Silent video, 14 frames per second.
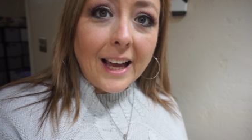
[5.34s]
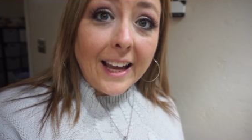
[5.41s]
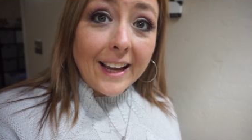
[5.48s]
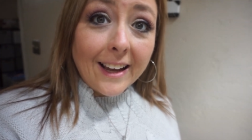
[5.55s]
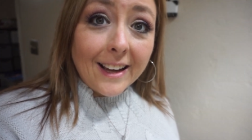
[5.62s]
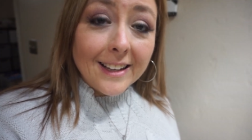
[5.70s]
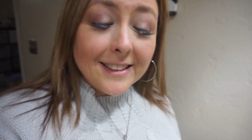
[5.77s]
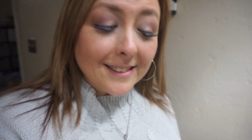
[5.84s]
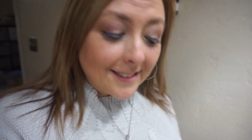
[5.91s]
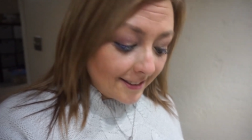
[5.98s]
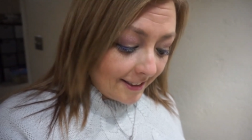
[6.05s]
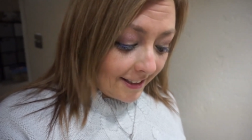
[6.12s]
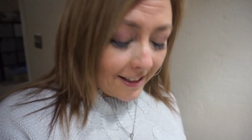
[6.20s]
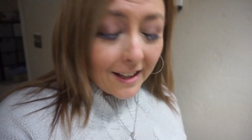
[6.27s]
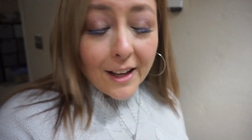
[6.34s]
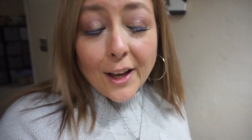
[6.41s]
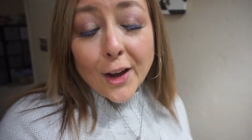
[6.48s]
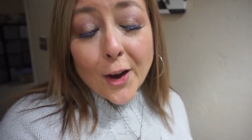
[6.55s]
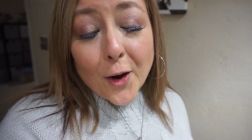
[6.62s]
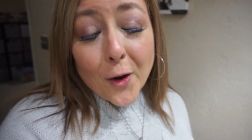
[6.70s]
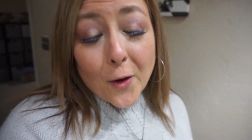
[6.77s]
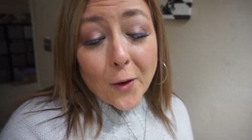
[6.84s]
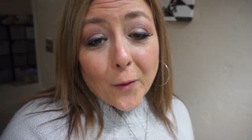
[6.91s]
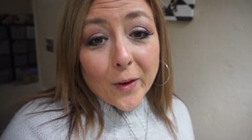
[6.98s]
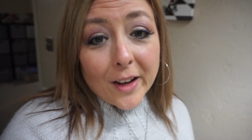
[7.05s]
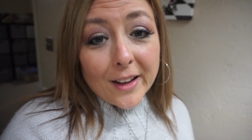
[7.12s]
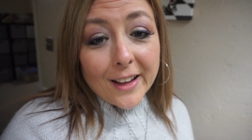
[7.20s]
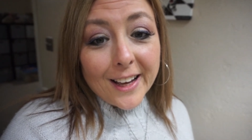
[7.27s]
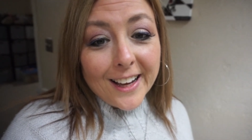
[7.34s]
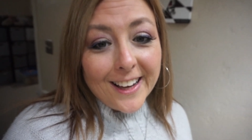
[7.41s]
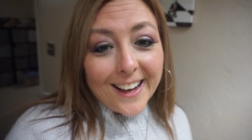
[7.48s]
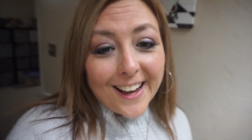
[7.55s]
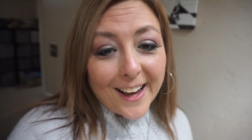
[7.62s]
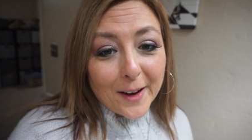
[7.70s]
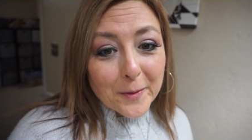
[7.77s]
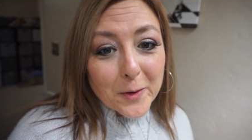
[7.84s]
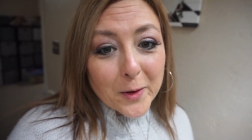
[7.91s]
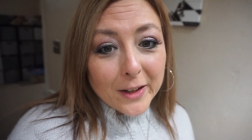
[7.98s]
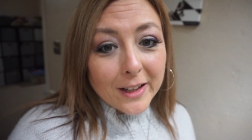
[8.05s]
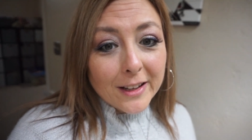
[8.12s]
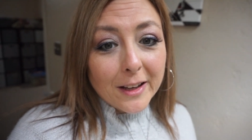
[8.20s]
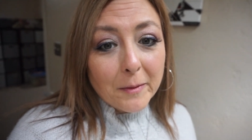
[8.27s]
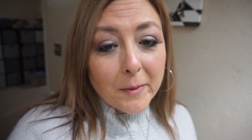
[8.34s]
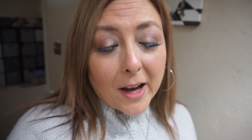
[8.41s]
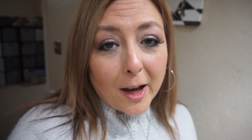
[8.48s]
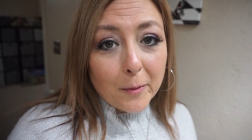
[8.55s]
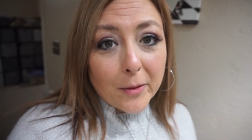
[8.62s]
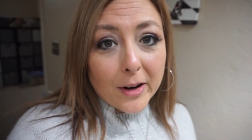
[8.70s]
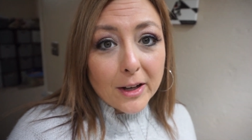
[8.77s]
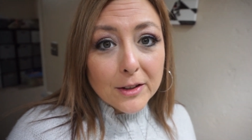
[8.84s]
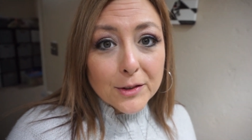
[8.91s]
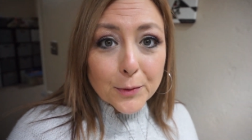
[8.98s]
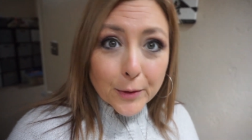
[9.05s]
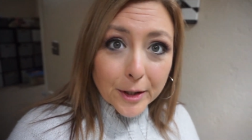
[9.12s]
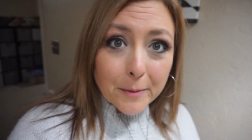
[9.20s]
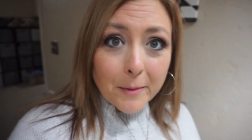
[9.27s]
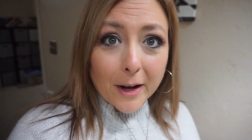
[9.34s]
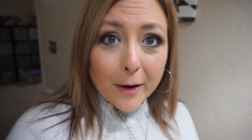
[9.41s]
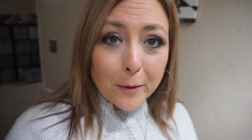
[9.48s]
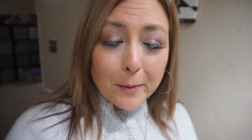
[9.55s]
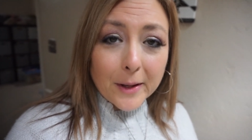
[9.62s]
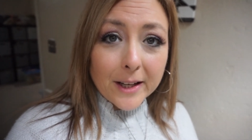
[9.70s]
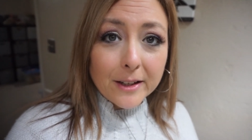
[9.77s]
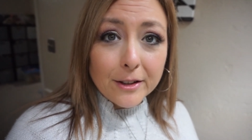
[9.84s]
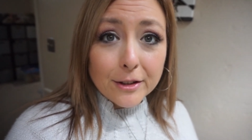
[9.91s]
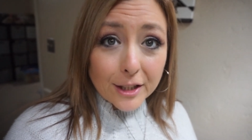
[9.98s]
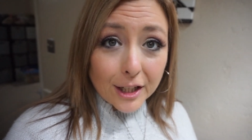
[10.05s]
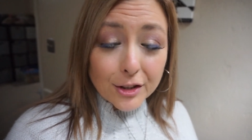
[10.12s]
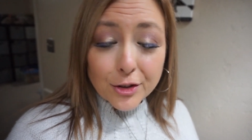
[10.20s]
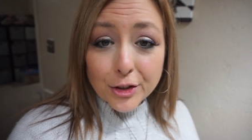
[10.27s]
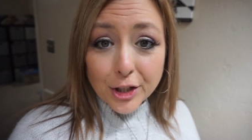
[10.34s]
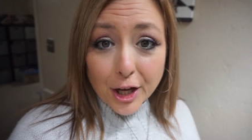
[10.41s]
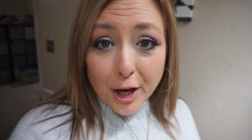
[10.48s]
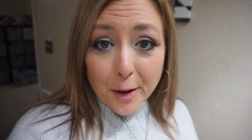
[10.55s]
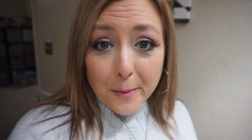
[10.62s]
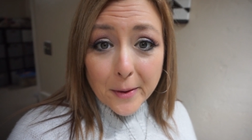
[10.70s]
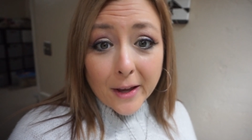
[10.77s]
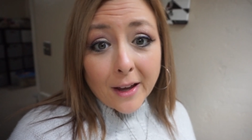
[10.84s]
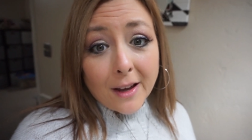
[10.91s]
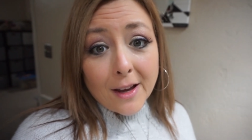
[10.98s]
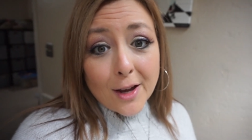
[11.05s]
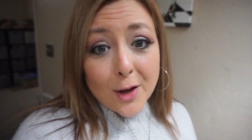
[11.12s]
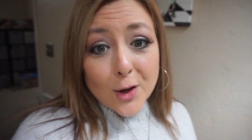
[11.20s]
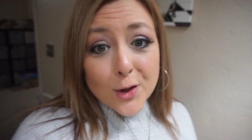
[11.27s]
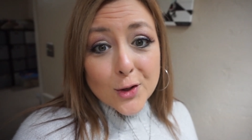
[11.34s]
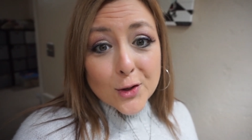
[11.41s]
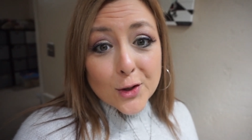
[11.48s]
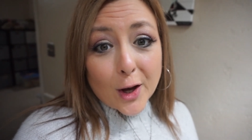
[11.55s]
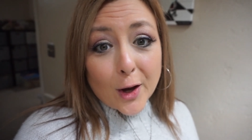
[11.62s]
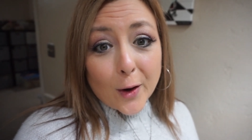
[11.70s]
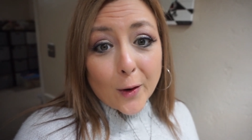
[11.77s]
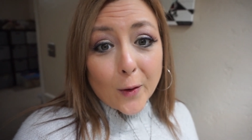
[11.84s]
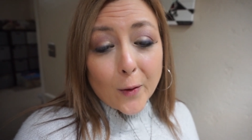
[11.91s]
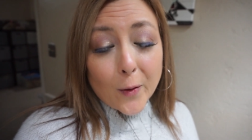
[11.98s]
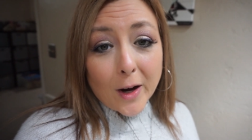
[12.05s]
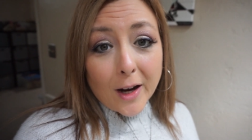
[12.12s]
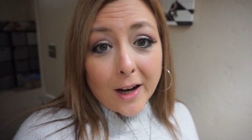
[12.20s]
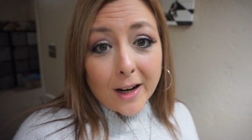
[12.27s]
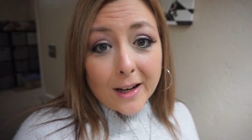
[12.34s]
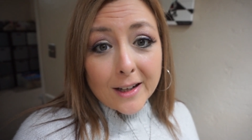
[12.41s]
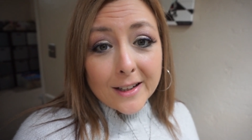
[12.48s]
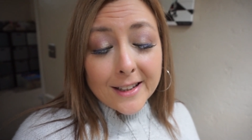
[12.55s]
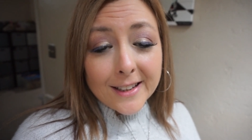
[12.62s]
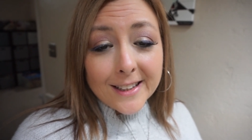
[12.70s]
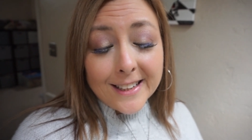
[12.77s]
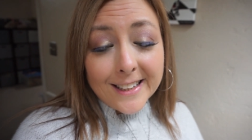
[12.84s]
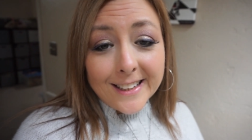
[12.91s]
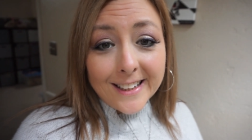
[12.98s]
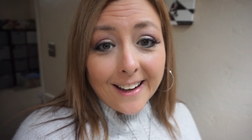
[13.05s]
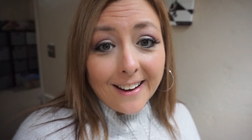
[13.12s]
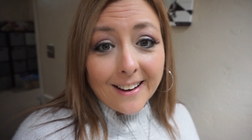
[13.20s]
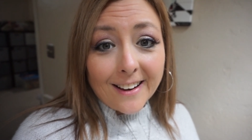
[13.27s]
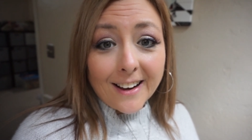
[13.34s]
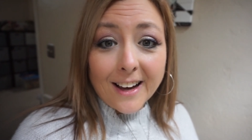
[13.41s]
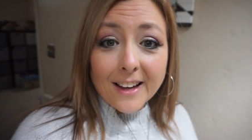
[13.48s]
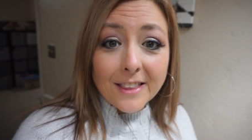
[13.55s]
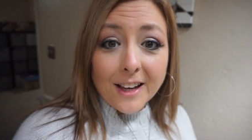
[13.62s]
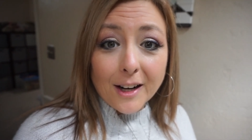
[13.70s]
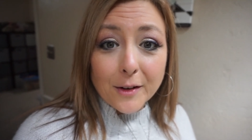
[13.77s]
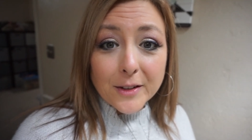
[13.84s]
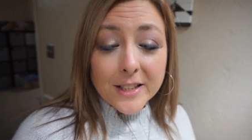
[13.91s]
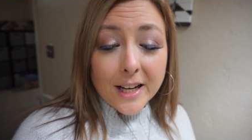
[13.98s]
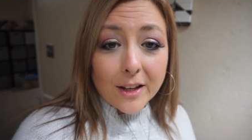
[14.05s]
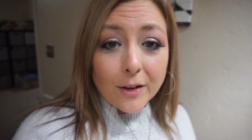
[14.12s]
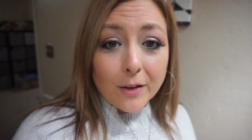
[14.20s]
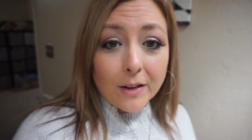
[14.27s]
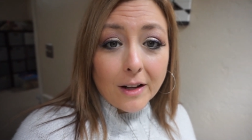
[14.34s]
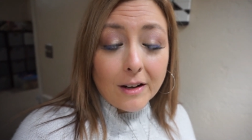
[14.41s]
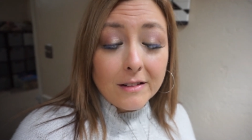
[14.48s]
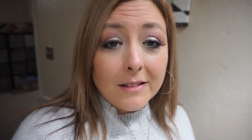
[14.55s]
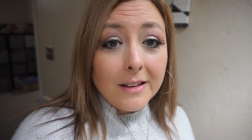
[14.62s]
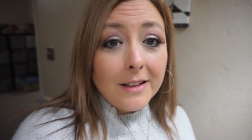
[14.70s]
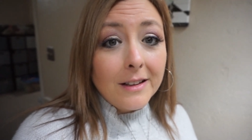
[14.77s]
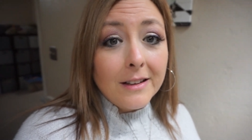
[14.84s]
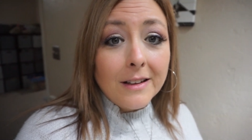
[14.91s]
Hey guys! Well, I'm going to get my eyebrows re-microbladed or touched up. So, uh, yeah, I thought I would take you along.